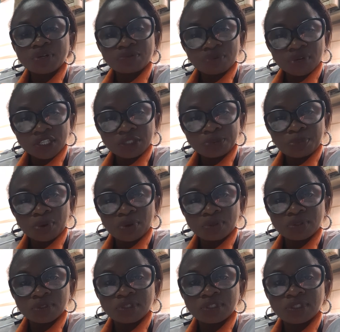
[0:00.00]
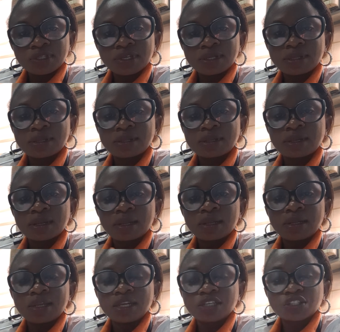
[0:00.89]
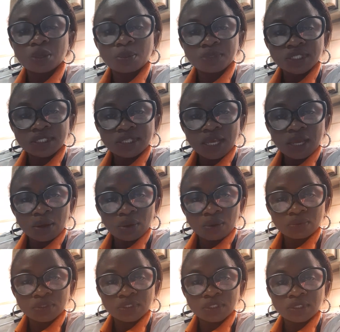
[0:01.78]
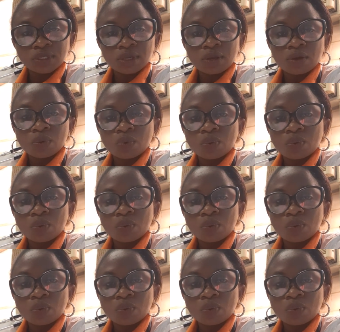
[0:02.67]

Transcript: response, there's some cells